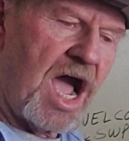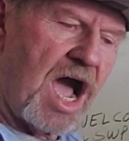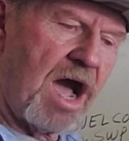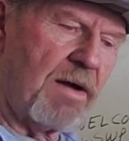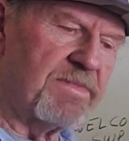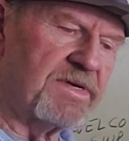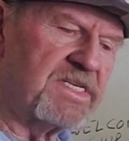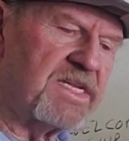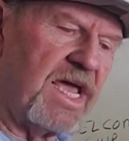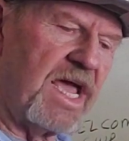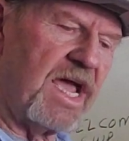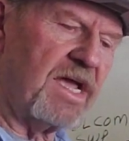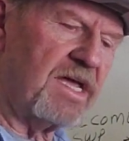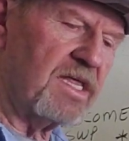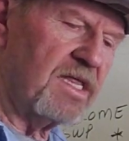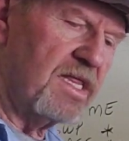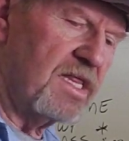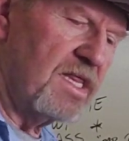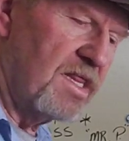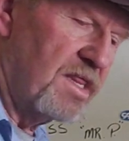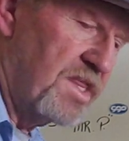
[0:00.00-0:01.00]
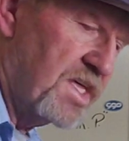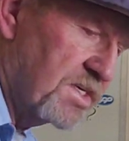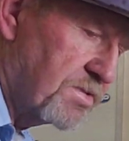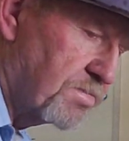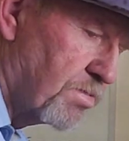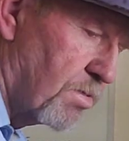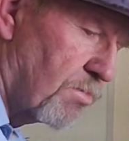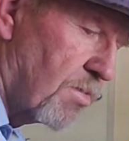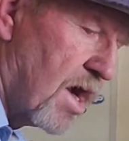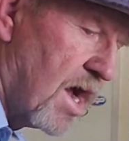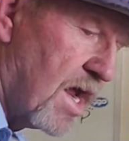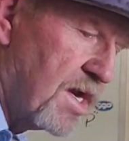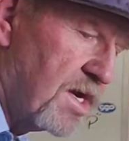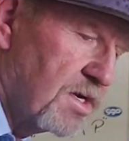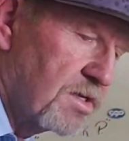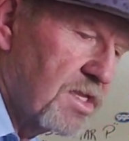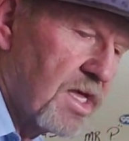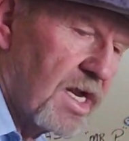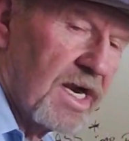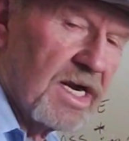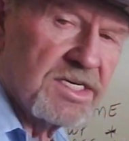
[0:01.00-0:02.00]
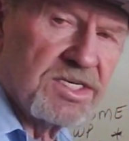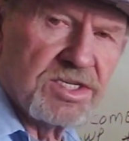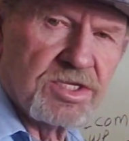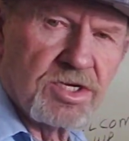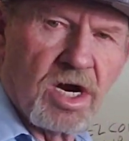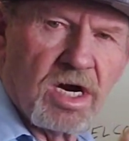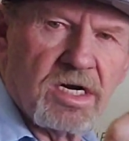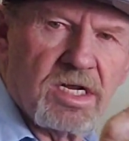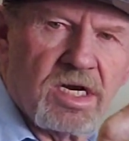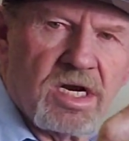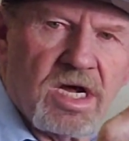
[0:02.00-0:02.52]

I'm going to take this one right here that I started